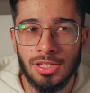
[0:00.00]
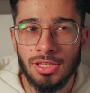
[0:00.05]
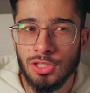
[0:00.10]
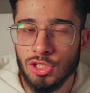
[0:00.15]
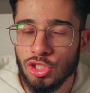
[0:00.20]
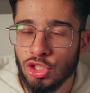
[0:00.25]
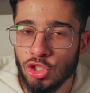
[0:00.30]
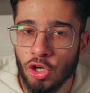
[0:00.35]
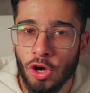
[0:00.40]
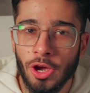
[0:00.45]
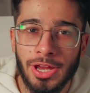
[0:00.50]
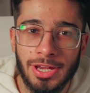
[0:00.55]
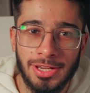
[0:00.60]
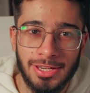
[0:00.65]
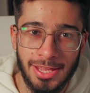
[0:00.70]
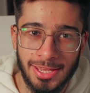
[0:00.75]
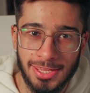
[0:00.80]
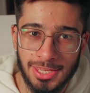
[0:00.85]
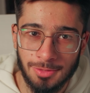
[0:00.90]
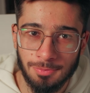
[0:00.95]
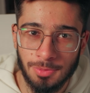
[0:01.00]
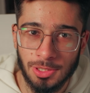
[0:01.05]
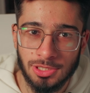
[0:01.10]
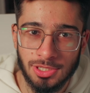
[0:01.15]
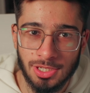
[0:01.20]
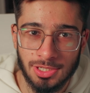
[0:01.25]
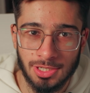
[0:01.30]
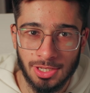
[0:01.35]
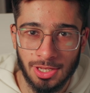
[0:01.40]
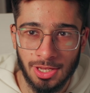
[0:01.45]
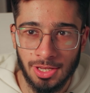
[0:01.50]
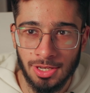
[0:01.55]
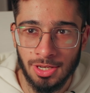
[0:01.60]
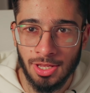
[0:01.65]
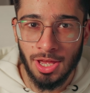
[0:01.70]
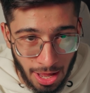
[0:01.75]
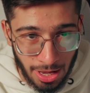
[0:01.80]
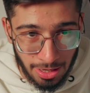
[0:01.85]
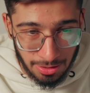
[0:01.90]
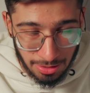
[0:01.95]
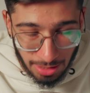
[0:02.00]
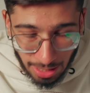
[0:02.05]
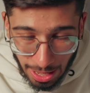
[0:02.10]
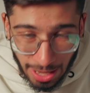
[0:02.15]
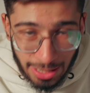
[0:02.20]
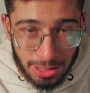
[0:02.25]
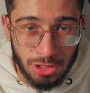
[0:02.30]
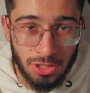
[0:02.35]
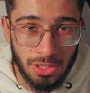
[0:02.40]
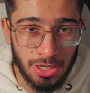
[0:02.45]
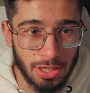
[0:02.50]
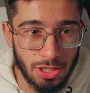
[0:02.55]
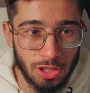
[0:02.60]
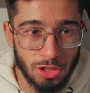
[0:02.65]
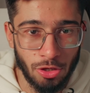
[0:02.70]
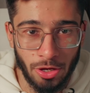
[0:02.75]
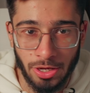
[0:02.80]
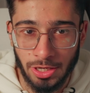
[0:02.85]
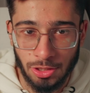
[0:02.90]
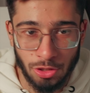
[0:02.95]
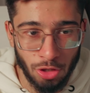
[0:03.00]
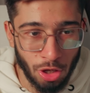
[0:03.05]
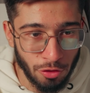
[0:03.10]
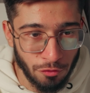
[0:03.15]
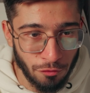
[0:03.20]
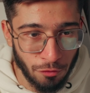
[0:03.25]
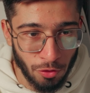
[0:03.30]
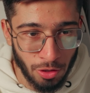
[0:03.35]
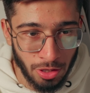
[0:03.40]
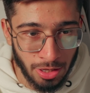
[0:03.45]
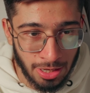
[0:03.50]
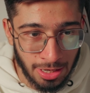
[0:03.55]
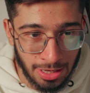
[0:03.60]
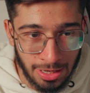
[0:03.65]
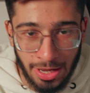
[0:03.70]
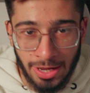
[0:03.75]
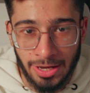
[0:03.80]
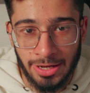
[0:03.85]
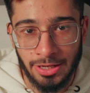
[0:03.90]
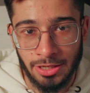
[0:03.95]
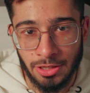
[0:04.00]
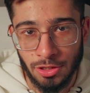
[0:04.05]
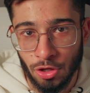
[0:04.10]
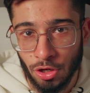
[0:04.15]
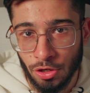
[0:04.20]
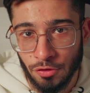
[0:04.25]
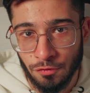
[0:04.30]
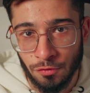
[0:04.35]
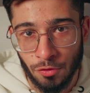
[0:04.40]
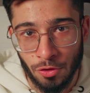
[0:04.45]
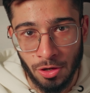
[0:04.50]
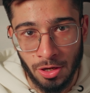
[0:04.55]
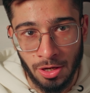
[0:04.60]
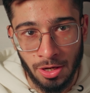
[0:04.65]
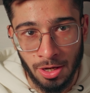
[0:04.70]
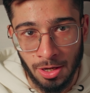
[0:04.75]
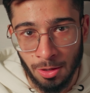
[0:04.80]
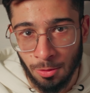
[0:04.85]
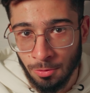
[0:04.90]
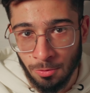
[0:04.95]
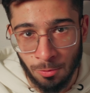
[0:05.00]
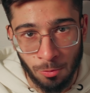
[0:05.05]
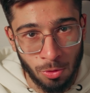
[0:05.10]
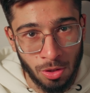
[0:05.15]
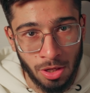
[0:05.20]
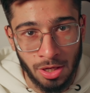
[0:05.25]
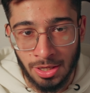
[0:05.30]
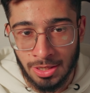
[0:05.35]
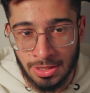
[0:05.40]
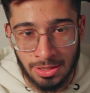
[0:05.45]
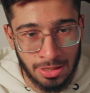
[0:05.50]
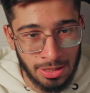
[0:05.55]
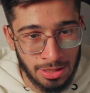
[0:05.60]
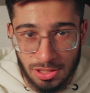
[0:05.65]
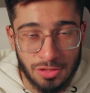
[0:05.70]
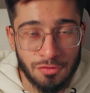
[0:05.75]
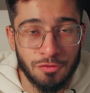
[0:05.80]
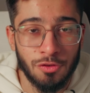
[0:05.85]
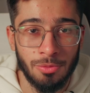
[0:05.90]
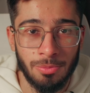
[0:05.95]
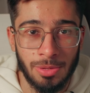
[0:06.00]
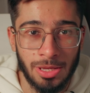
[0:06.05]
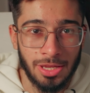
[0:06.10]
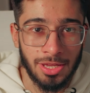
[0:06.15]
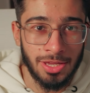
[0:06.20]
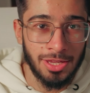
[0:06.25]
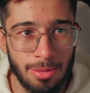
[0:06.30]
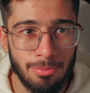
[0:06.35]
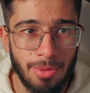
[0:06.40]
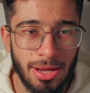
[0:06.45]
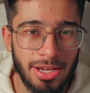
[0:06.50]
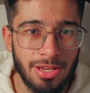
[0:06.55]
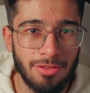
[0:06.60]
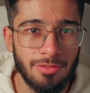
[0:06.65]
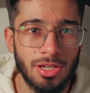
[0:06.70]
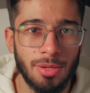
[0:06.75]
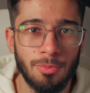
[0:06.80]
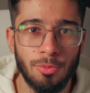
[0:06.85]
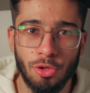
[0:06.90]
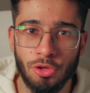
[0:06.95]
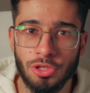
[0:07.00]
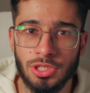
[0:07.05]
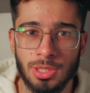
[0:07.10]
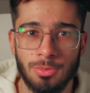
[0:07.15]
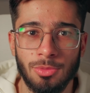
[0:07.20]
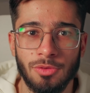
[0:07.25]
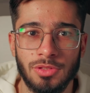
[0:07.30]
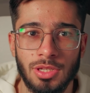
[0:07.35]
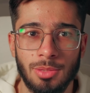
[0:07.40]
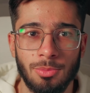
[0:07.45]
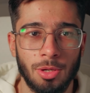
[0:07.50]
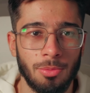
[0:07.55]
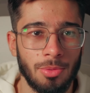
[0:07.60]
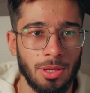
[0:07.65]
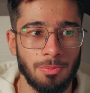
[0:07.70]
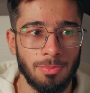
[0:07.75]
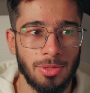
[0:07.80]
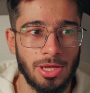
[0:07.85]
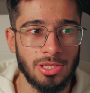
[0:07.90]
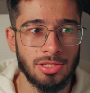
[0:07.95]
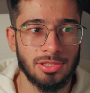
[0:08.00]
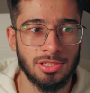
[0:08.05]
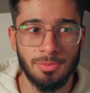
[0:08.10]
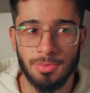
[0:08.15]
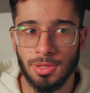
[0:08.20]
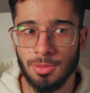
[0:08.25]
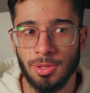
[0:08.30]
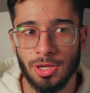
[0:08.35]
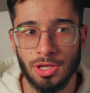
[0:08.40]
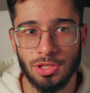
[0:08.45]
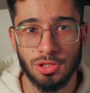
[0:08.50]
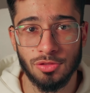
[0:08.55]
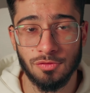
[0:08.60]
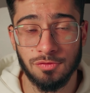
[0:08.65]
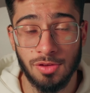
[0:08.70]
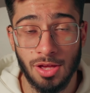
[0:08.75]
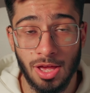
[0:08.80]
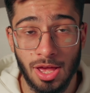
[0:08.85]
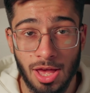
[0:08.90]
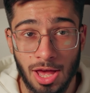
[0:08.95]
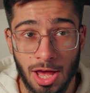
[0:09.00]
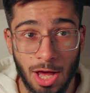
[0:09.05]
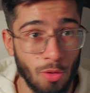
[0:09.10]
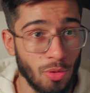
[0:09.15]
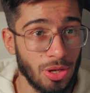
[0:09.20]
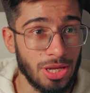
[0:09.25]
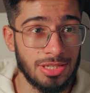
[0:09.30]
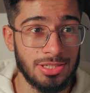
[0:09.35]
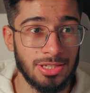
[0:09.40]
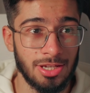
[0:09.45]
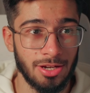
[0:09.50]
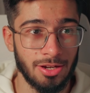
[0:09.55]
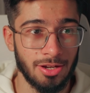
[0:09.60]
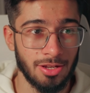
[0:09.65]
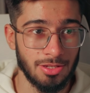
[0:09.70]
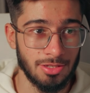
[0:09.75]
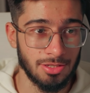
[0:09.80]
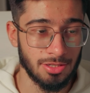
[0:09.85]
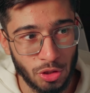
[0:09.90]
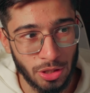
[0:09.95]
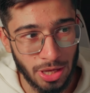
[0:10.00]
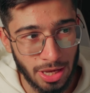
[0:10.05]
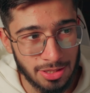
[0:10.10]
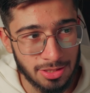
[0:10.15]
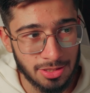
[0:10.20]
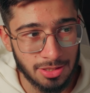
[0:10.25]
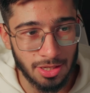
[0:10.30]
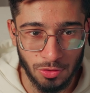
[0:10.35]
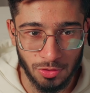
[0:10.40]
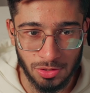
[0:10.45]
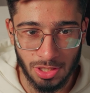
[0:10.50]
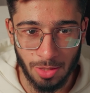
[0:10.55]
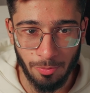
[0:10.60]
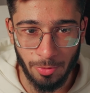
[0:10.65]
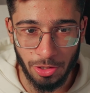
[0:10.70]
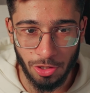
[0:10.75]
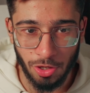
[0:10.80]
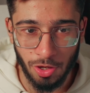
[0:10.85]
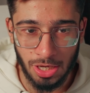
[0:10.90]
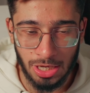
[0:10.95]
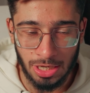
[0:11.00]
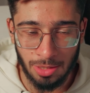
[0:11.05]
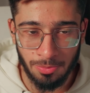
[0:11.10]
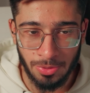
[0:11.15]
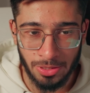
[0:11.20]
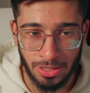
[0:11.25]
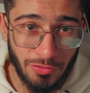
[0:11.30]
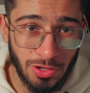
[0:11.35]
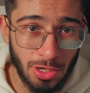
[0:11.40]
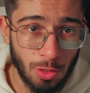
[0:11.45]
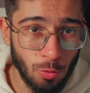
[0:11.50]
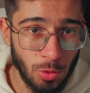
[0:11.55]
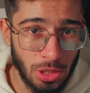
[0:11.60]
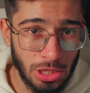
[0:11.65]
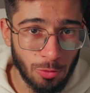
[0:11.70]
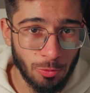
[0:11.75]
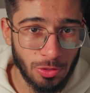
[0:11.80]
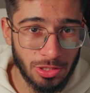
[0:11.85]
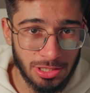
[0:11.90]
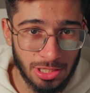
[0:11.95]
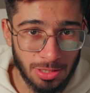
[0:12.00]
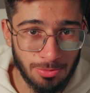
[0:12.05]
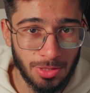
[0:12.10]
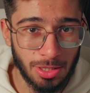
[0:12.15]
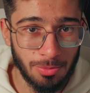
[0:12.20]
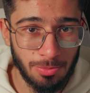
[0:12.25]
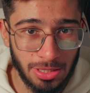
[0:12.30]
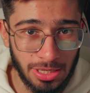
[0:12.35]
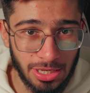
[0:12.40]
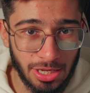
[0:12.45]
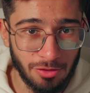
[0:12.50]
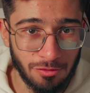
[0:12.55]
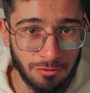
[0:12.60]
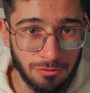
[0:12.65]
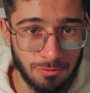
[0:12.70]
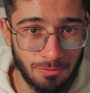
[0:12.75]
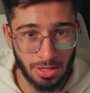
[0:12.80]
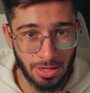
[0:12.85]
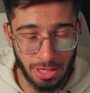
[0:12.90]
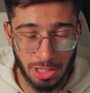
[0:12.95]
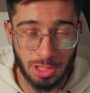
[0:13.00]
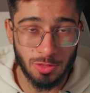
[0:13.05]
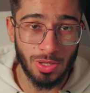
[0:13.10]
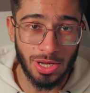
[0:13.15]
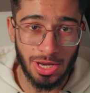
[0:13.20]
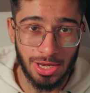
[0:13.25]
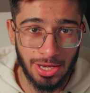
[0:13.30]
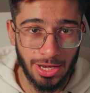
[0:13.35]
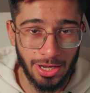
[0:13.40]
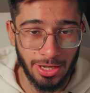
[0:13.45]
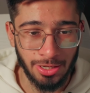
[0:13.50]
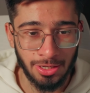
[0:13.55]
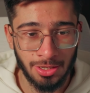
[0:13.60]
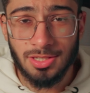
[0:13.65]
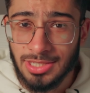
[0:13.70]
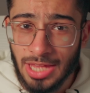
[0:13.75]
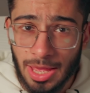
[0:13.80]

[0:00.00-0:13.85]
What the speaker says: enjoying taking pictures again, and actually enjoying, not for client, not for work, just for me. I might even upload some of them on my page simply because of how easy it is. So yes, to sum it all up, after a week with Sigma BF, here's where I land. This